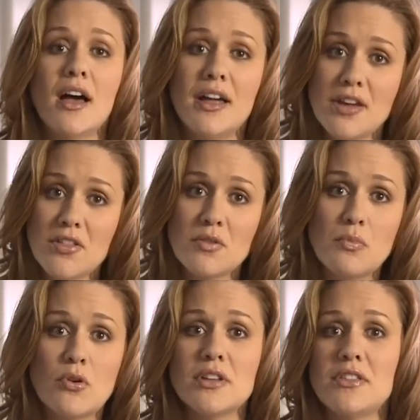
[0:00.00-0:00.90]
Another
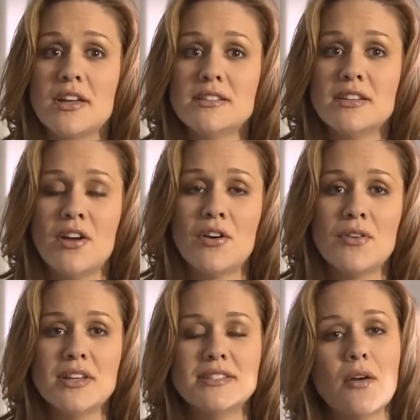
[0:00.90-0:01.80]
important thing to
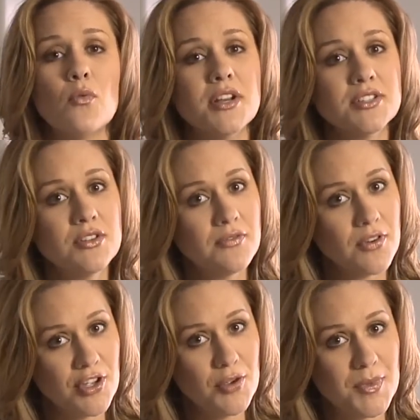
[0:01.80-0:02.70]
know is that what is good
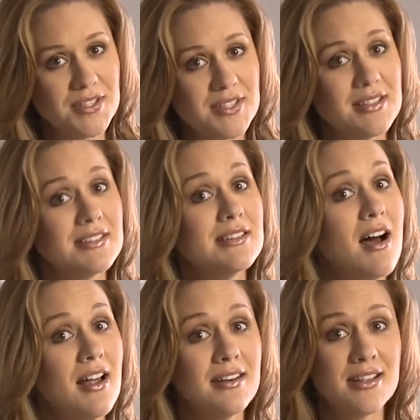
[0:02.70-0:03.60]
for humans is
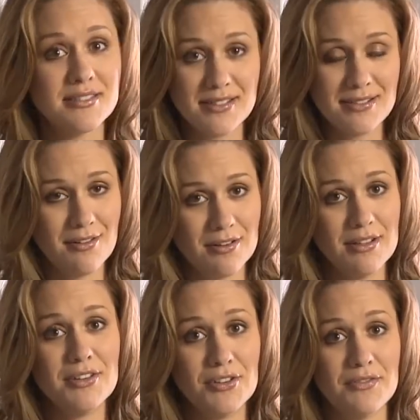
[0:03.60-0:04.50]
not
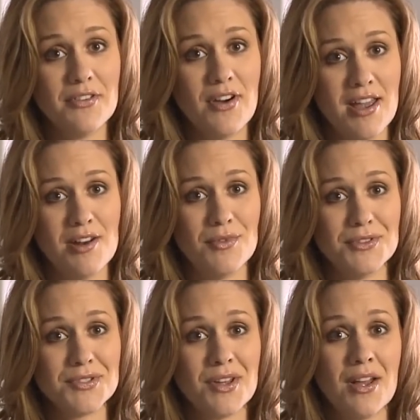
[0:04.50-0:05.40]
necessarily good for animals.